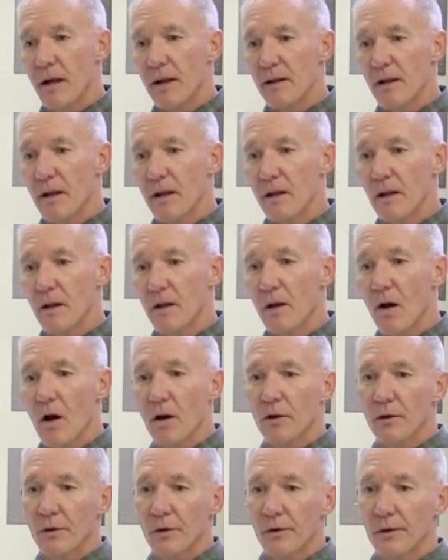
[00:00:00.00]
and then the
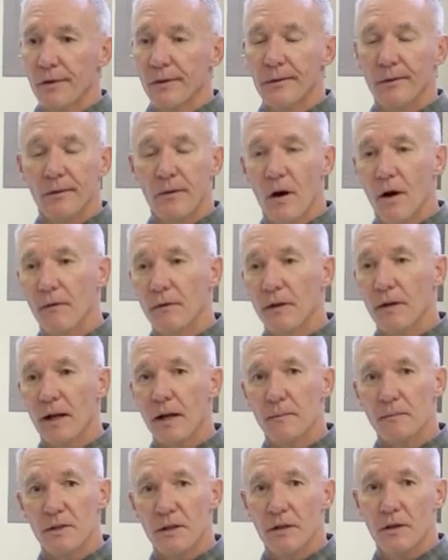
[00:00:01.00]
doctor often
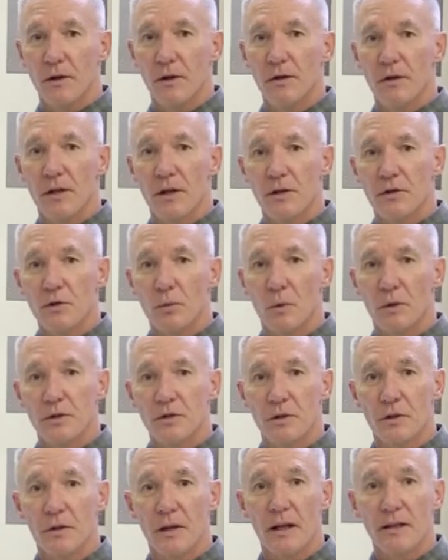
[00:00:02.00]
comes in there and tells you what
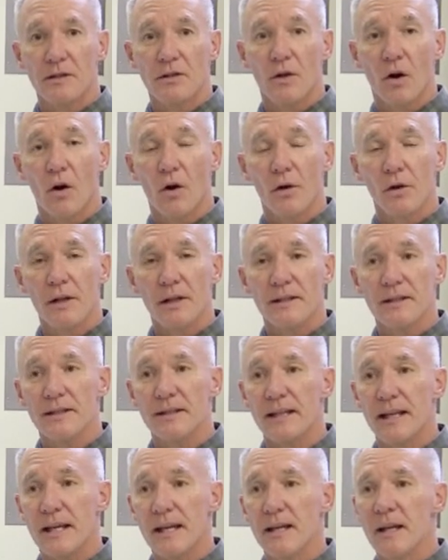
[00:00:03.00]
they saw or didn't
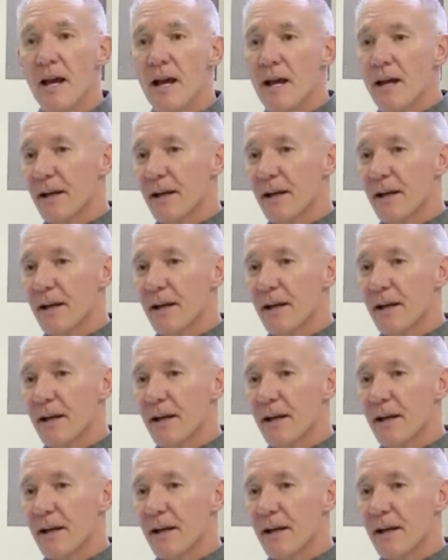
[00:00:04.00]
see,